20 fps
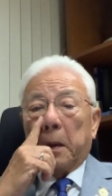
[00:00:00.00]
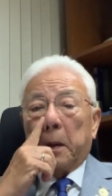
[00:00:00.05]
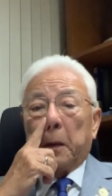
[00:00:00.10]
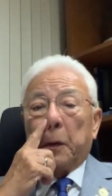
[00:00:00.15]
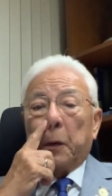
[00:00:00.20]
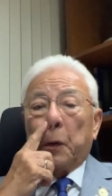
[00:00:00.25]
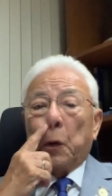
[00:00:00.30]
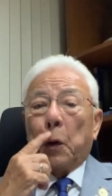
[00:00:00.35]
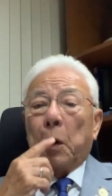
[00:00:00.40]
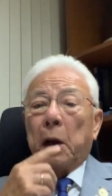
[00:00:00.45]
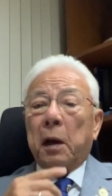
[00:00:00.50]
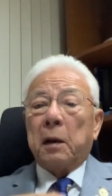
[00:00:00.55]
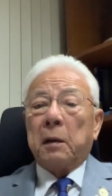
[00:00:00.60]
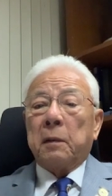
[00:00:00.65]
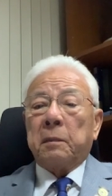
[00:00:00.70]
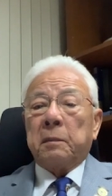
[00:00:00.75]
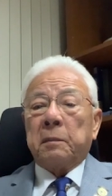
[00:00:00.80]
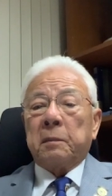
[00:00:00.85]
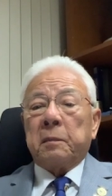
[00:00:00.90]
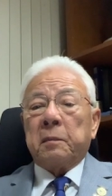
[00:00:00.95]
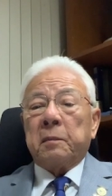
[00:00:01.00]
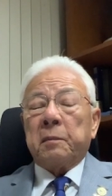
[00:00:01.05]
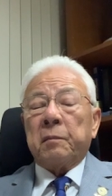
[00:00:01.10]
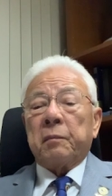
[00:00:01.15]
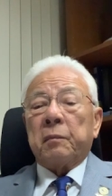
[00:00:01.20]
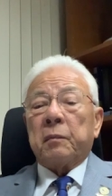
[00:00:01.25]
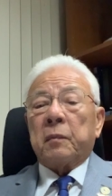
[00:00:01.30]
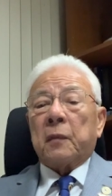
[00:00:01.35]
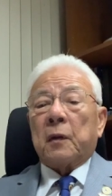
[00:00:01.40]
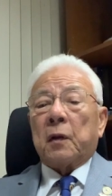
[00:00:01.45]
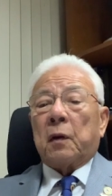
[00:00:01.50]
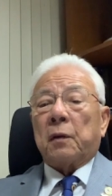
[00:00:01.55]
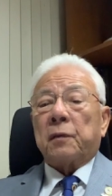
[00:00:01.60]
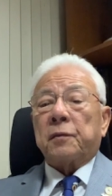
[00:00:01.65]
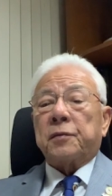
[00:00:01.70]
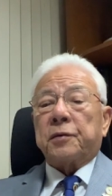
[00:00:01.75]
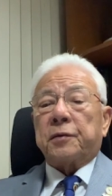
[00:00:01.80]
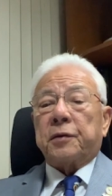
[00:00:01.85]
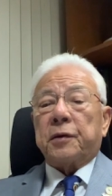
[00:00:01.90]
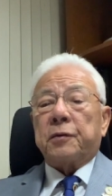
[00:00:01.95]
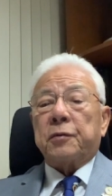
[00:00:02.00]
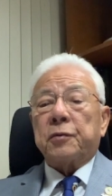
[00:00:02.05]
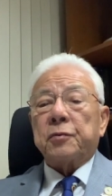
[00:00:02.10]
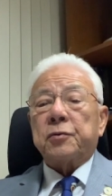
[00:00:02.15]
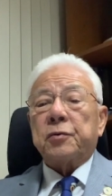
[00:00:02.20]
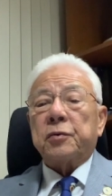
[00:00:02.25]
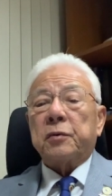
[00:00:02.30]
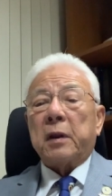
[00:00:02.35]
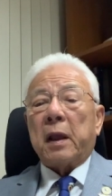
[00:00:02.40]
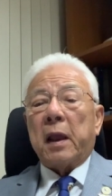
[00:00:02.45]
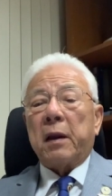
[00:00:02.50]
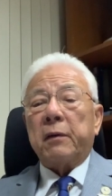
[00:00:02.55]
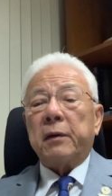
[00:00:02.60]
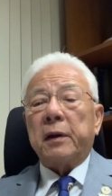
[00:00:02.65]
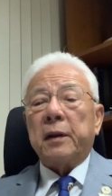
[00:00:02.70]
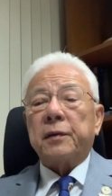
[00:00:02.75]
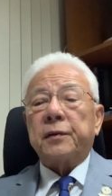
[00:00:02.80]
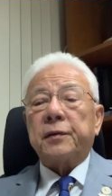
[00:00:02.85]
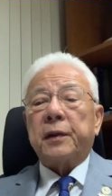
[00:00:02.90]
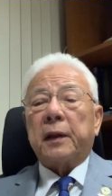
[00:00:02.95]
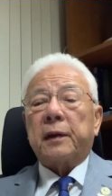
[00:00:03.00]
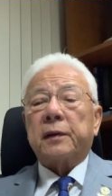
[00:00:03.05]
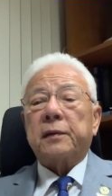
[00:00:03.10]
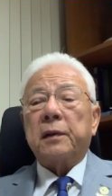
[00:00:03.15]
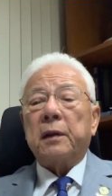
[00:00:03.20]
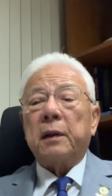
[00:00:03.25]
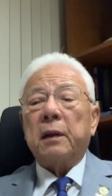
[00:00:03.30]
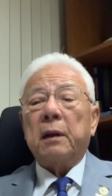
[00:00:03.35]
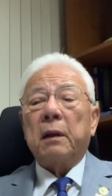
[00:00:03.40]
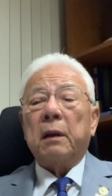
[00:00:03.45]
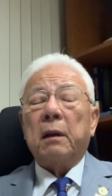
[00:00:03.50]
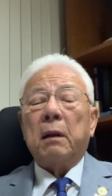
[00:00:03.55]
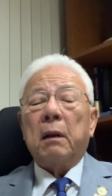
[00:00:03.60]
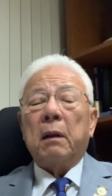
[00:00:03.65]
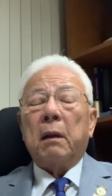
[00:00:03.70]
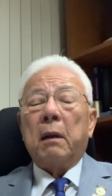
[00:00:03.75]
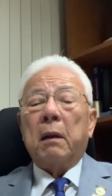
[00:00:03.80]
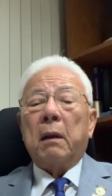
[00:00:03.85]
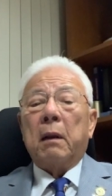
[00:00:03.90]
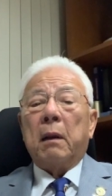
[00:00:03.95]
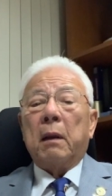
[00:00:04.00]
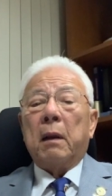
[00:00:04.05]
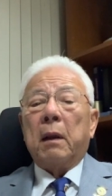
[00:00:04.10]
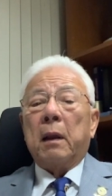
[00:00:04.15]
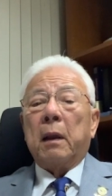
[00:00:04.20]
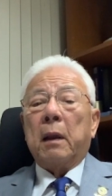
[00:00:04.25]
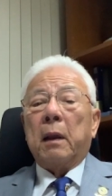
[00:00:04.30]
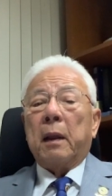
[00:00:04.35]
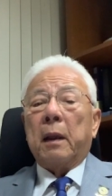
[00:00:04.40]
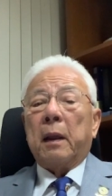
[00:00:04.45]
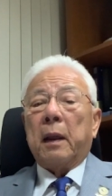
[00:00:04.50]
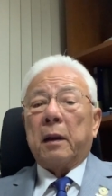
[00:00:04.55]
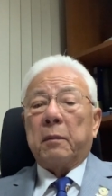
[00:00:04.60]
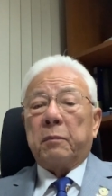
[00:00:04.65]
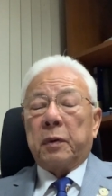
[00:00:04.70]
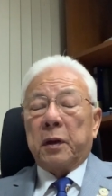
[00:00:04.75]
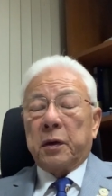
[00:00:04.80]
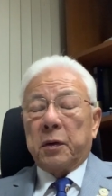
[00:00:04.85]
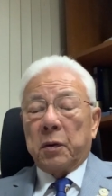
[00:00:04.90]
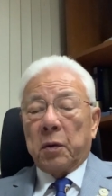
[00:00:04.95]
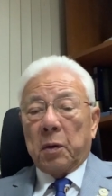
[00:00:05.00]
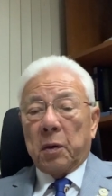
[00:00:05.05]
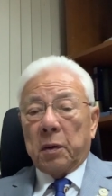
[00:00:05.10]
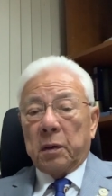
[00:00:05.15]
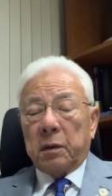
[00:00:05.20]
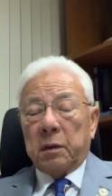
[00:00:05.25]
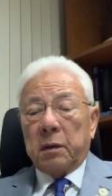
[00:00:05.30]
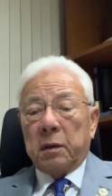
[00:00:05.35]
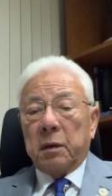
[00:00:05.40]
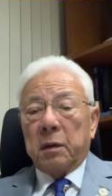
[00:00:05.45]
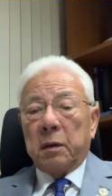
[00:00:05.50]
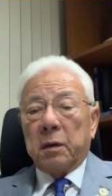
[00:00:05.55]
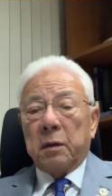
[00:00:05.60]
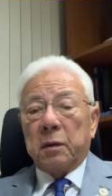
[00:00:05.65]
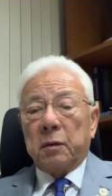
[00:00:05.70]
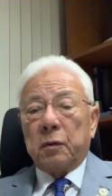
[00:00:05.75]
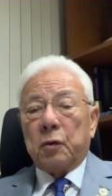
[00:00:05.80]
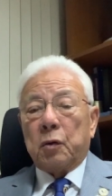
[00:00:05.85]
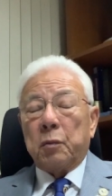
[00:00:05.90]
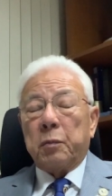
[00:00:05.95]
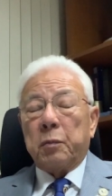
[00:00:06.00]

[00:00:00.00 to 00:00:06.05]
Your Constitution Area 6 had been known to